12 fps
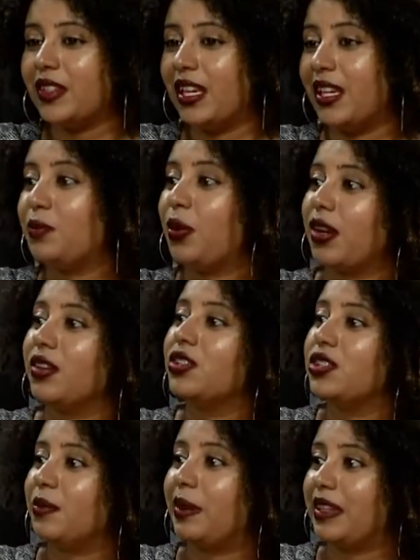In
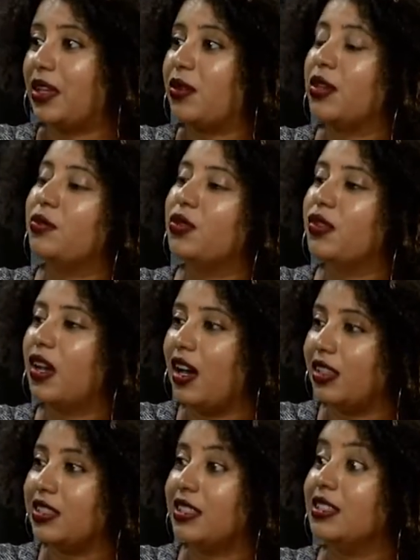partnership, I think we can move
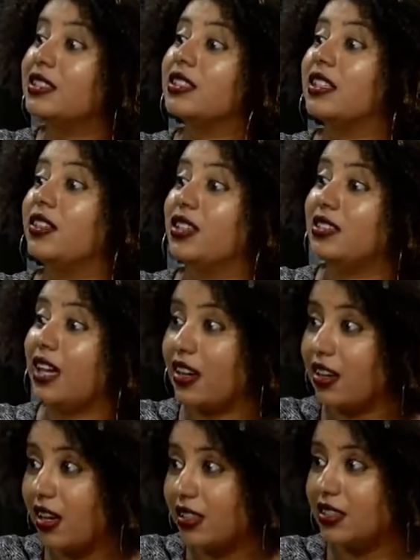continentally, the
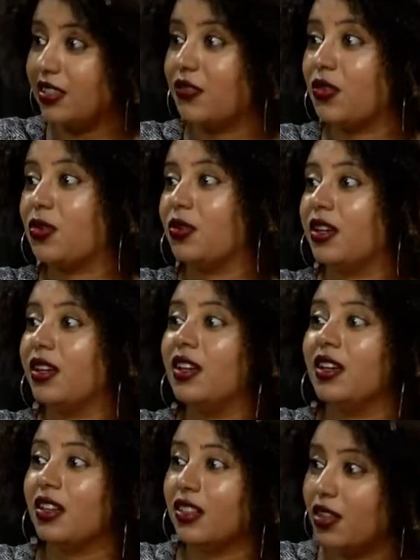entire continent forward,
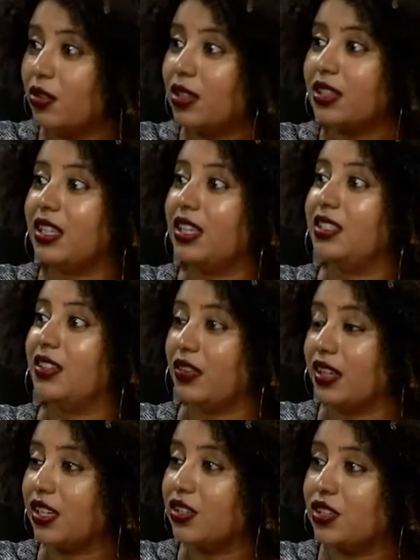locally,
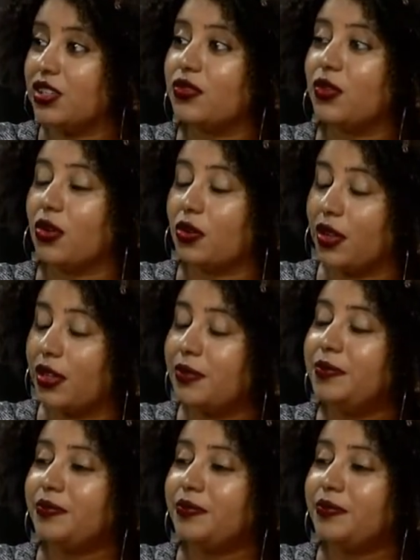different countries forward.